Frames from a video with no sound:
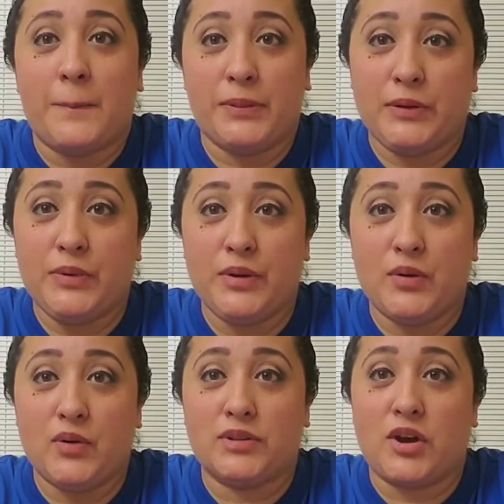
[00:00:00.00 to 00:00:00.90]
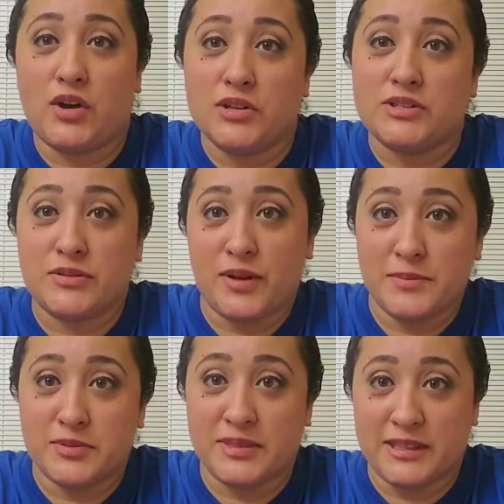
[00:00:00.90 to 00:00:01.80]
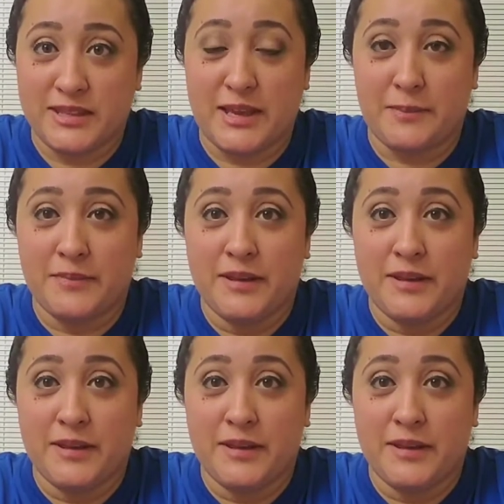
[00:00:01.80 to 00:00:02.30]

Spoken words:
blue and gold also comes with a theme.